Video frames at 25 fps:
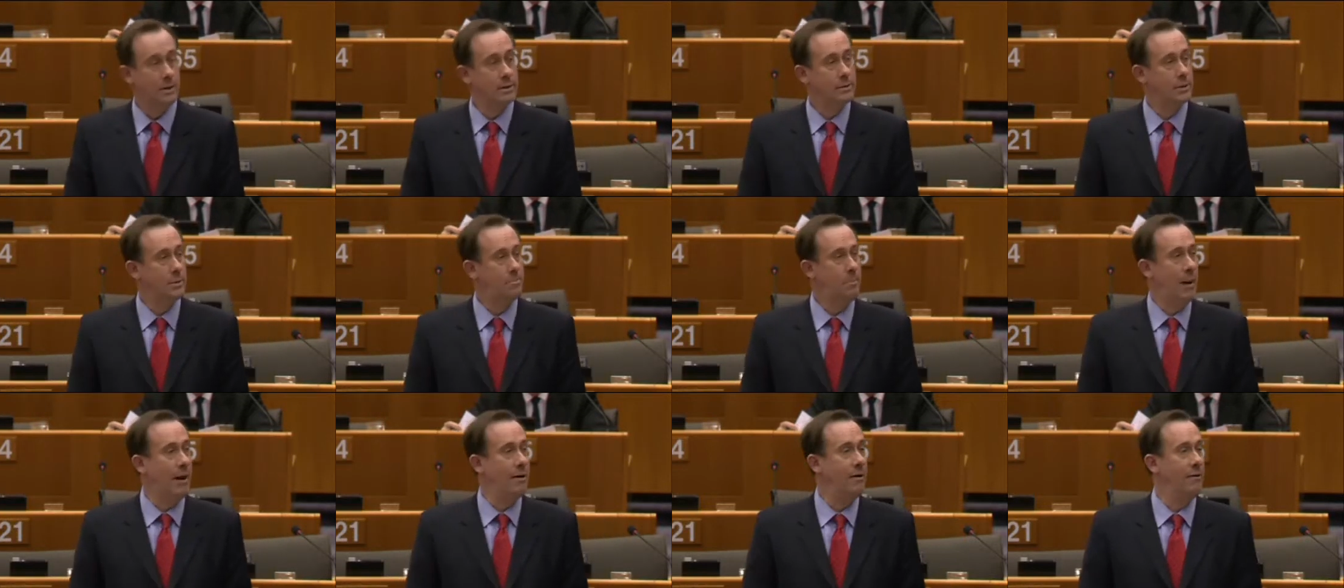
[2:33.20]
To
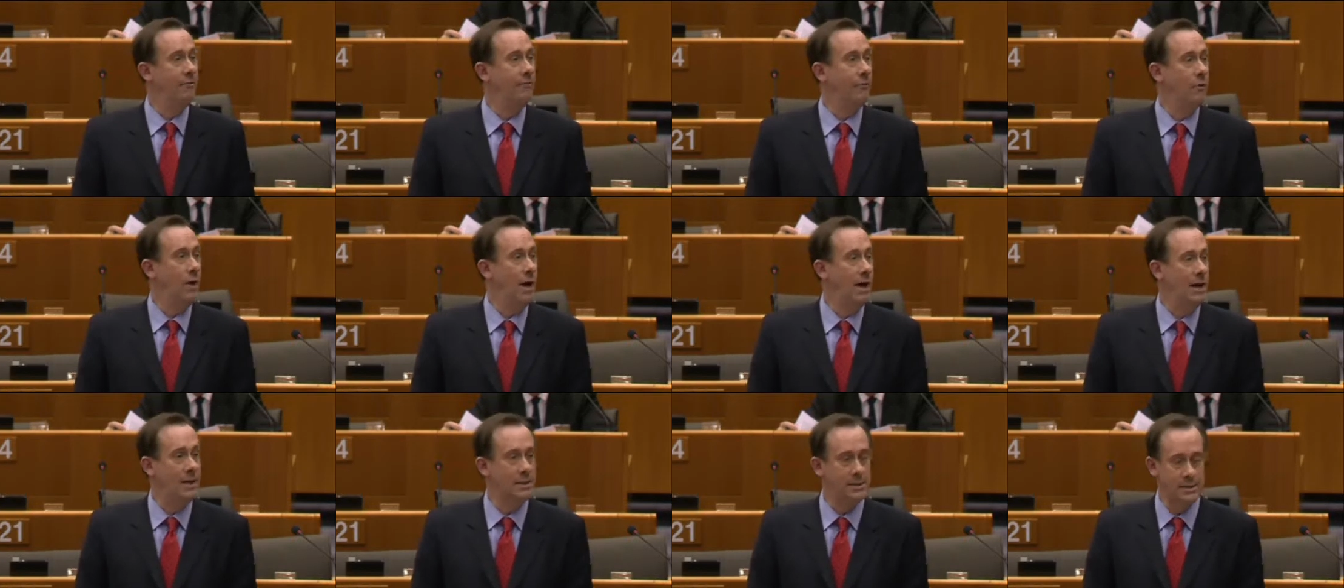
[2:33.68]

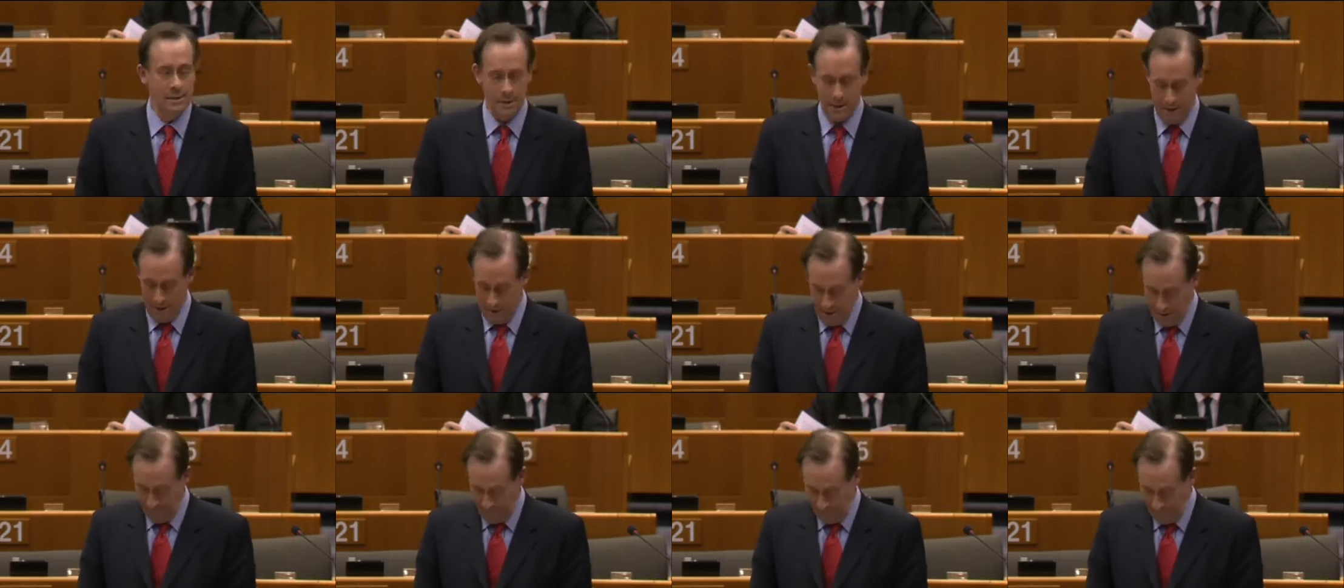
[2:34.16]
paraphrase
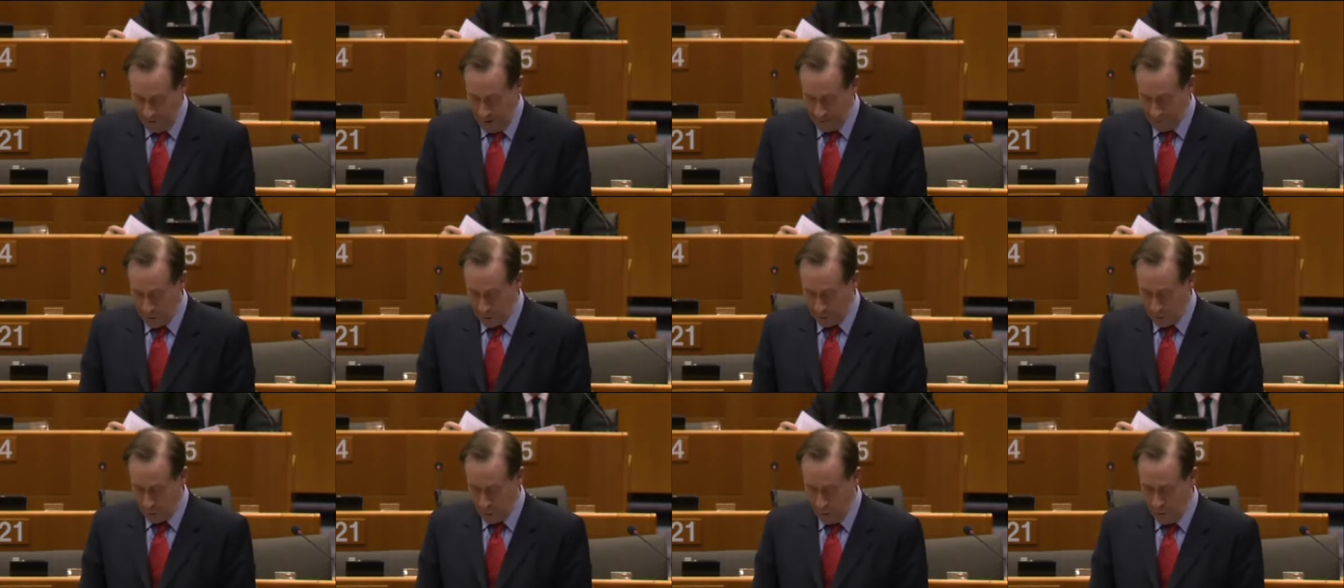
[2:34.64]
a
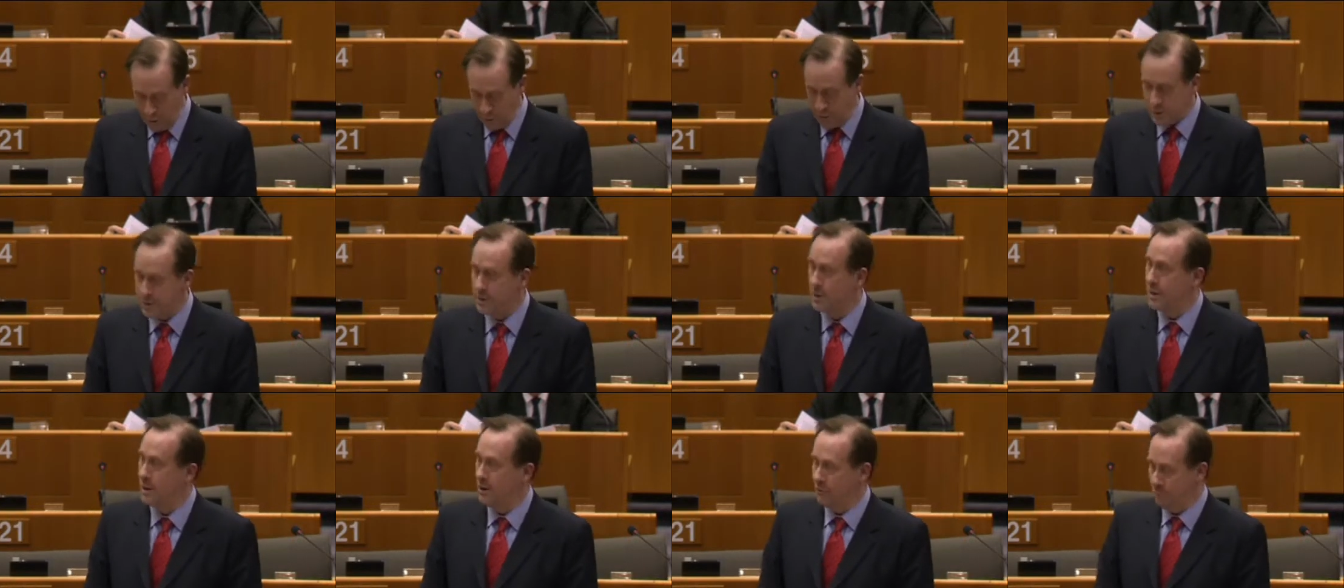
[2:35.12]
famous quote
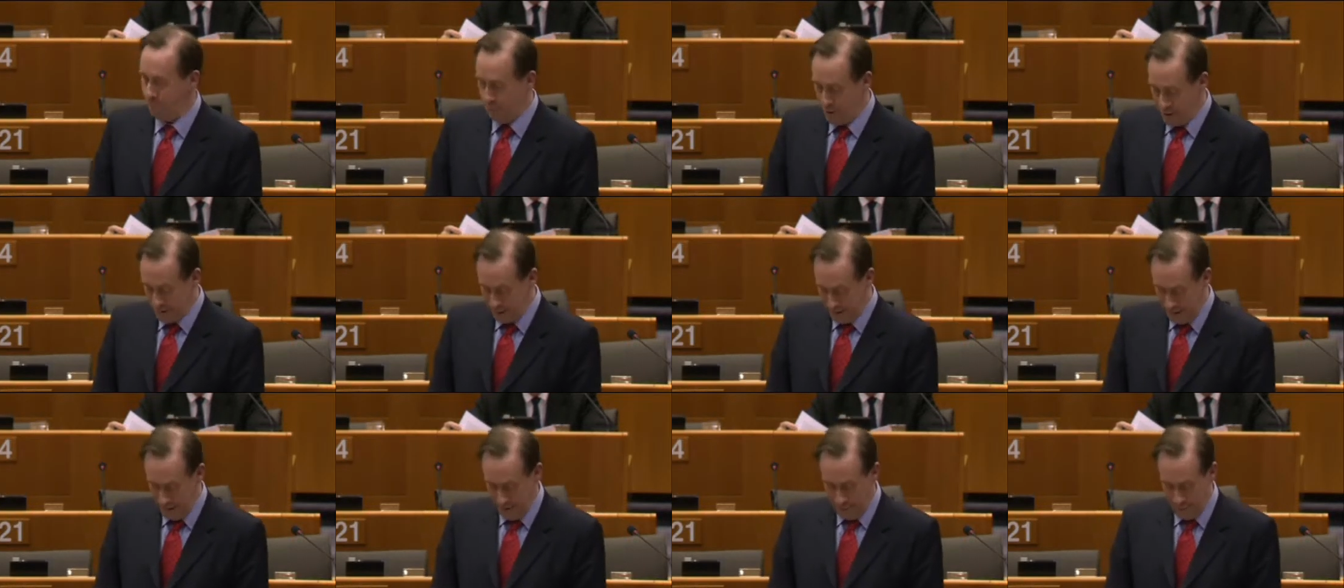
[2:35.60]
of
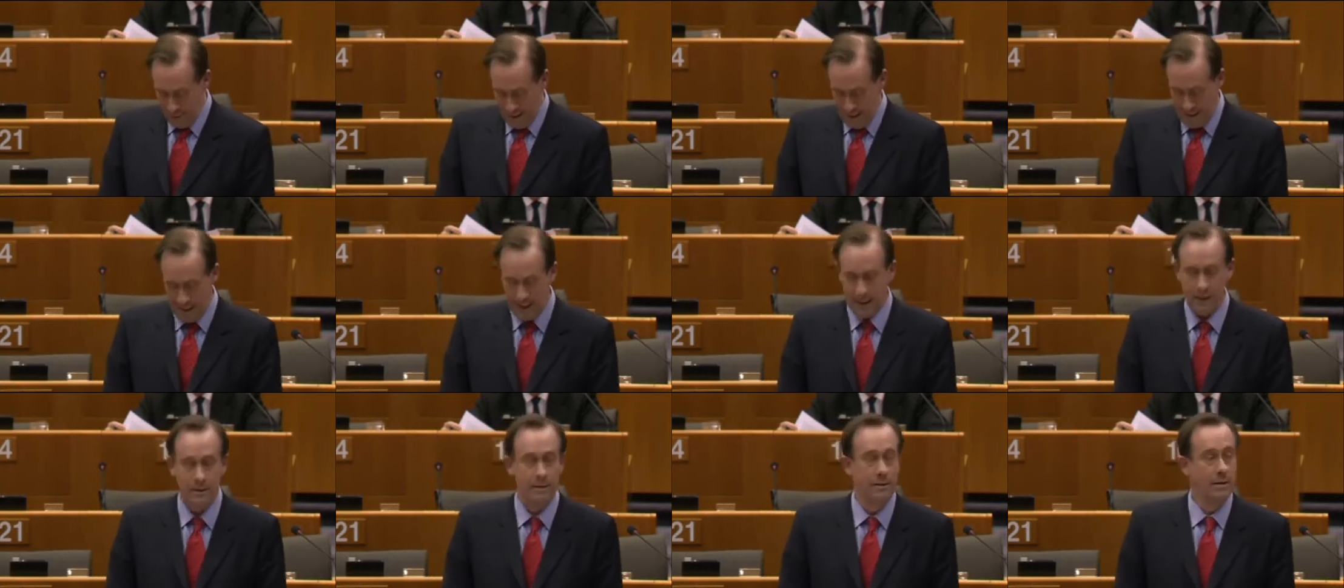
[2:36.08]
President
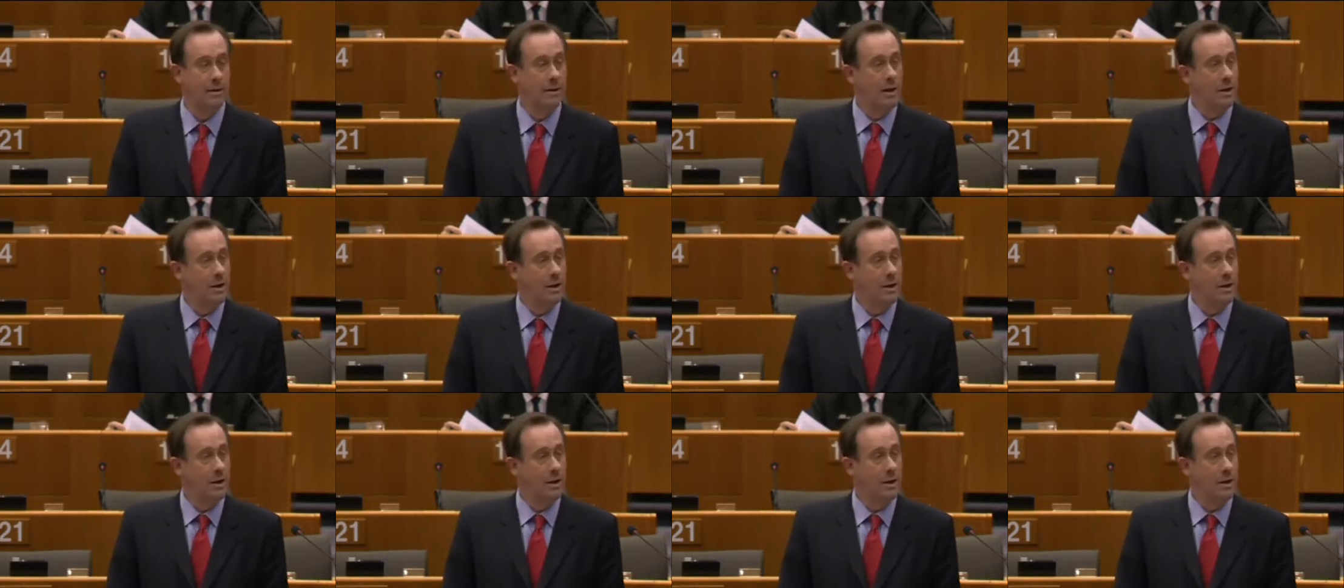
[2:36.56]
Reagan,